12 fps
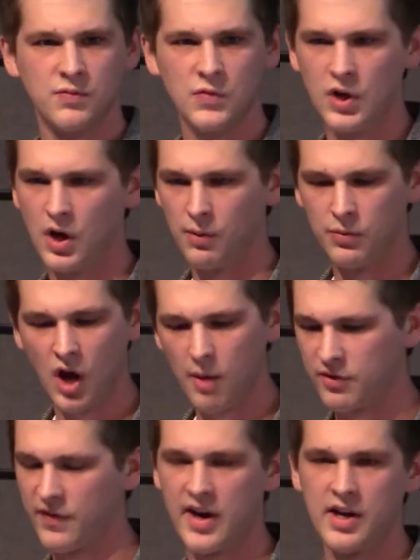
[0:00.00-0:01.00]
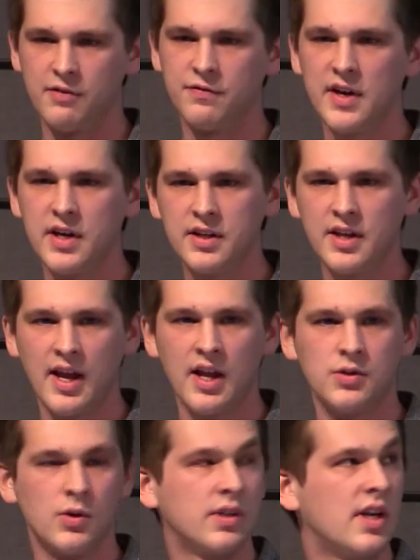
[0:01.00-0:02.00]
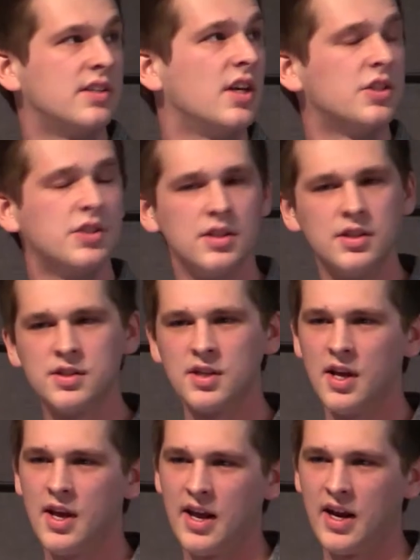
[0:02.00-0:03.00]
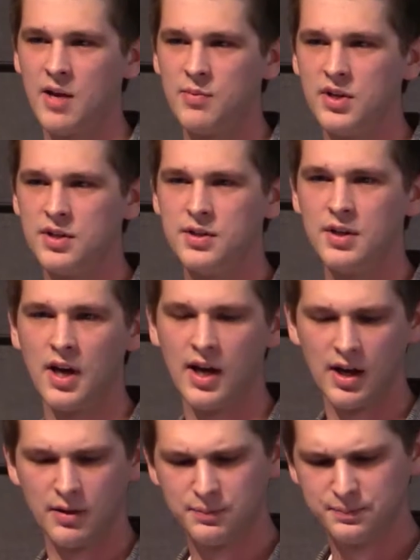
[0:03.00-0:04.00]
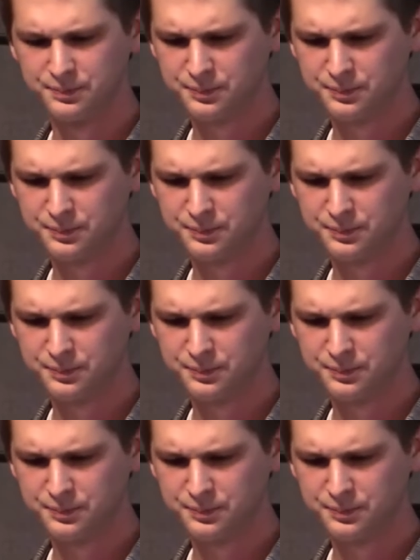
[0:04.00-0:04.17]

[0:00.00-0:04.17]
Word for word: you know, not providing funding to AIDS organizations and had been uh,